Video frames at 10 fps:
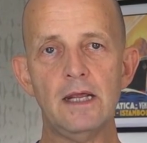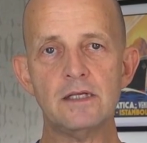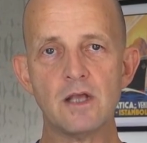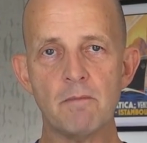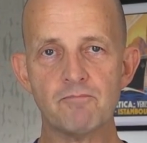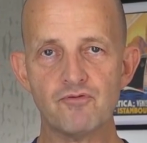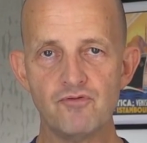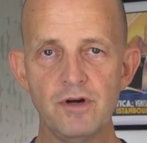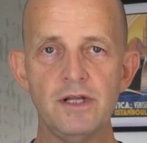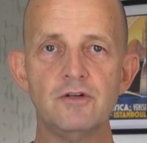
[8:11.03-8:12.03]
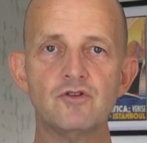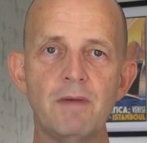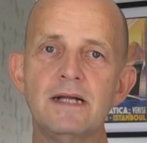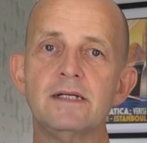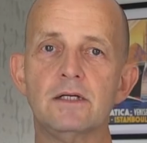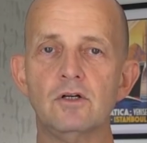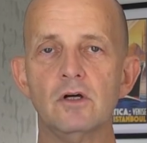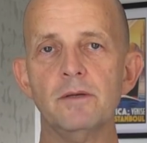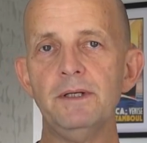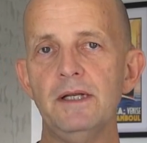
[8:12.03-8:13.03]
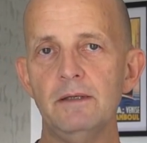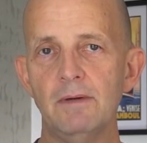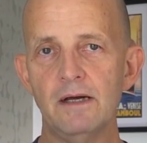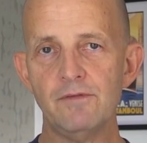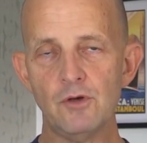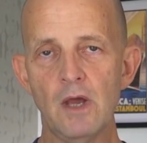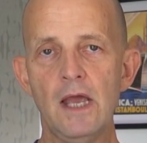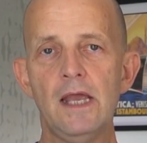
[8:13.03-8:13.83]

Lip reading: is a pretty dramatic document in my view.